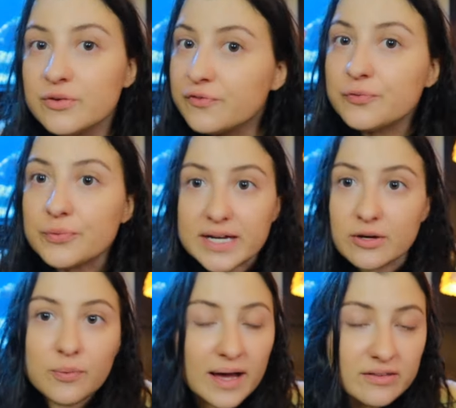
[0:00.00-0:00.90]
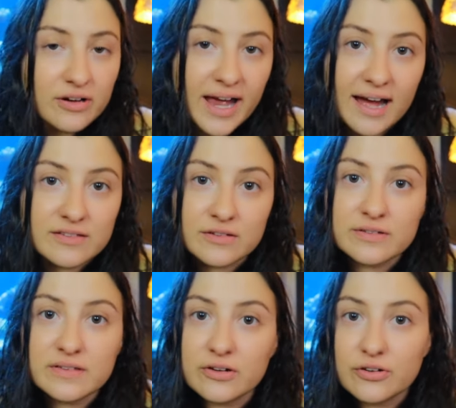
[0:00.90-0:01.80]
Freak weather
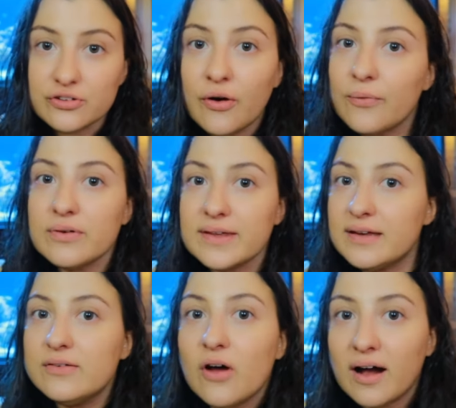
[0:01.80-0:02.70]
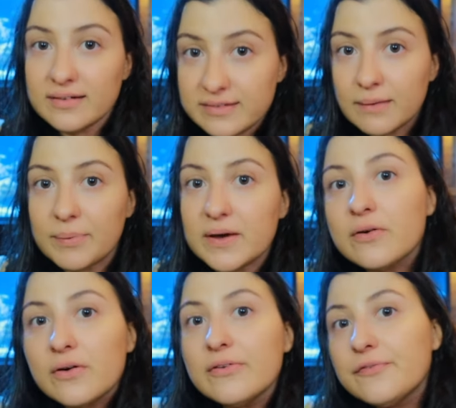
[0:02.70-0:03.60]
hazards that are totally not
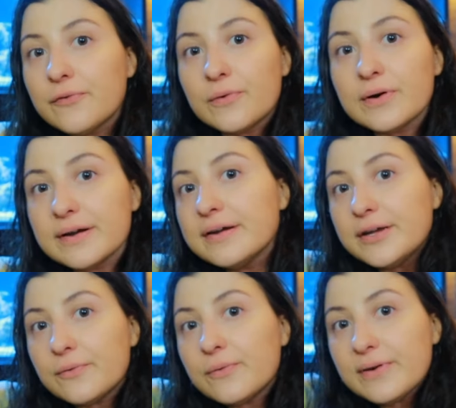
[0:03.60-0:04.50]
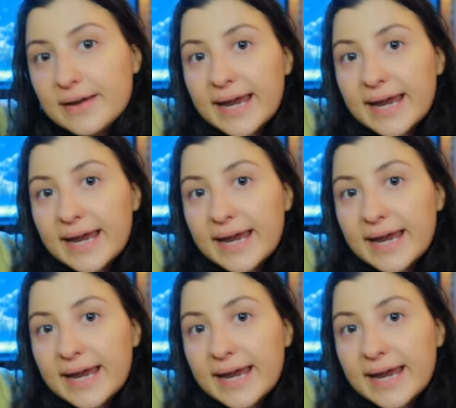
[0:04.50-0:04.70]
typical for your